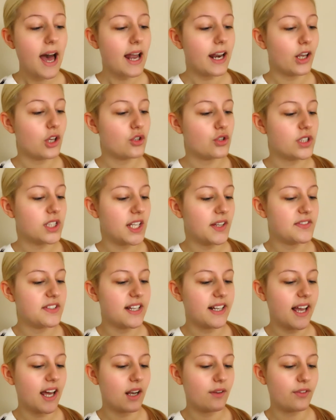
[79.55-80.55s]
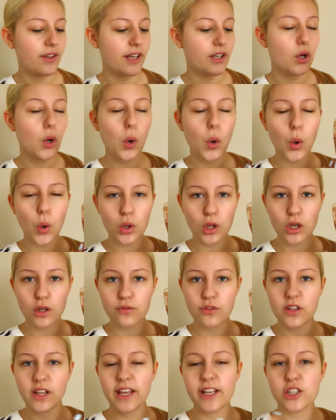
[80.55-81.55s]
and it just gives that kind of like all
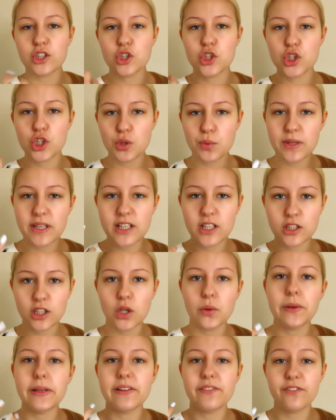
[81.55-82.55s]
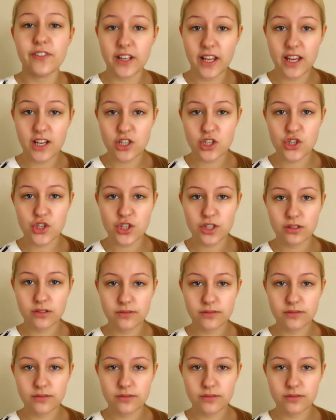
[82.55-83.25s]
over like dewy glowy finish.